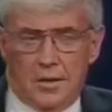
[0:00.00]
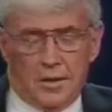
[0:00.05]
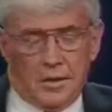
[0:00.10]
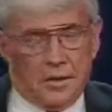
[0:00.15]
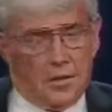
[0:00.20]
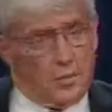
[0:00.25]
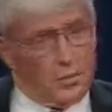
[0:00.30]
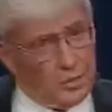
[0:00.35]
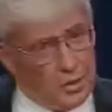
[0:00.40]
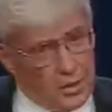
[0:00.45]

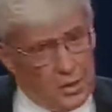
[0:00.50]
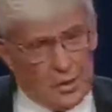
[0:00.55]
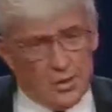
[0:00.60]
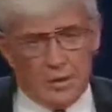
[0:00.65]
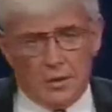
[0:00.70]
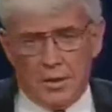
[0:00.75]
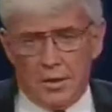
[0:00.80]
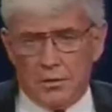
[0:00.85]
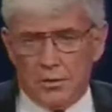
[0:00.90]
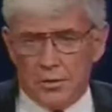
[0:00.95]

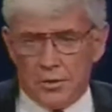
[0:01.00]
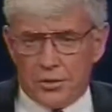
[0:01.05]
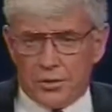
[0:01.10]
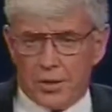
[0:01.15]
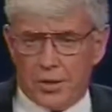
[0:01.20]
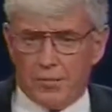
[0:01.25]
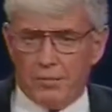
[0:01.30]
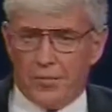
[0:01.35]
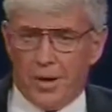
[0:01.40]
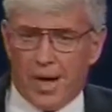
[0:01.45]
Well, it was
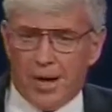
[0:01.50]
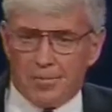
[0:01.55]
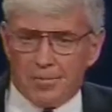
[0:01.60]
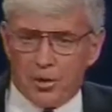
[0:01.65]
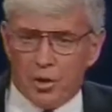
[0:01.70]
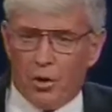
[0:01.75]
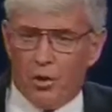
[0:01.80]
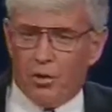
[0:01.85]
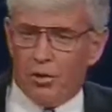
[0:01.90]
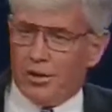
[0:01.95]
Bob
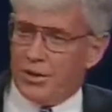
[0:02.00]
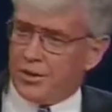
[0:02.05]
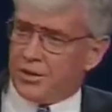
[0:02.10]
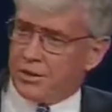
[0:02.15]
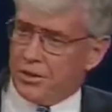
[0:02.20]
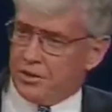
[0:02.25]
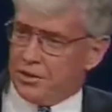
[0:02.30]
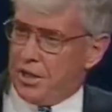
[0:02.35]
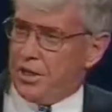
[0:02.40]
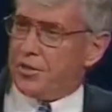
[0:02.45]
Dole that
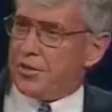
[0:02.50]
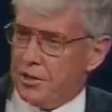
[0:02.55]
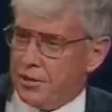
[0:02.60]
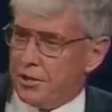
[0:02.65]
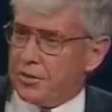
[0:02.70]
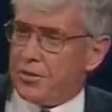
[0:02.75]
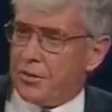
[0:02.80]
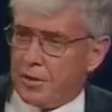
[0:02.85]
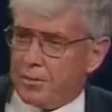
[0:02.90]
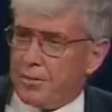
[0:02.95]

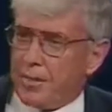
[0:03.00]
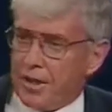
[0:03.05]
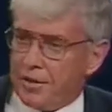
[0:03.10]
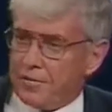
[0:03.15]
suggested that there be a